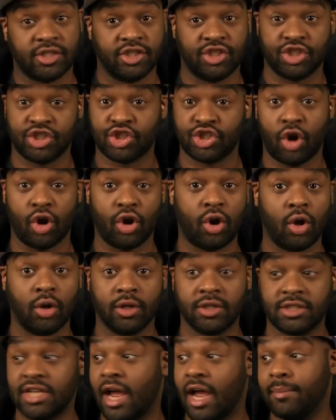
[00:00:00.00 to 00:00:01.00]
to just start
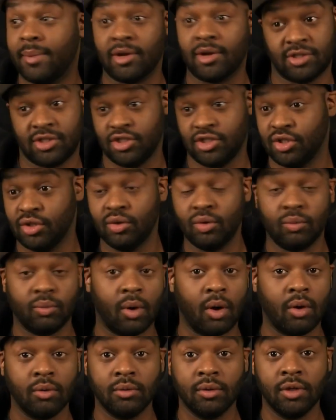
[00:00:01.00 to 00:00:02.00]
calling timeout since Luke
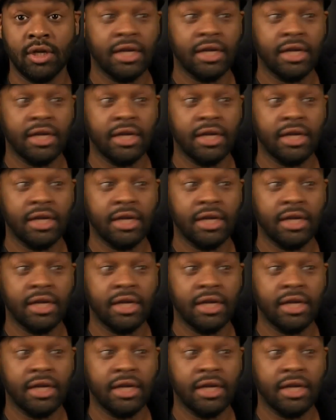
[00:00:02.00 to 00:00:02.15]
won't.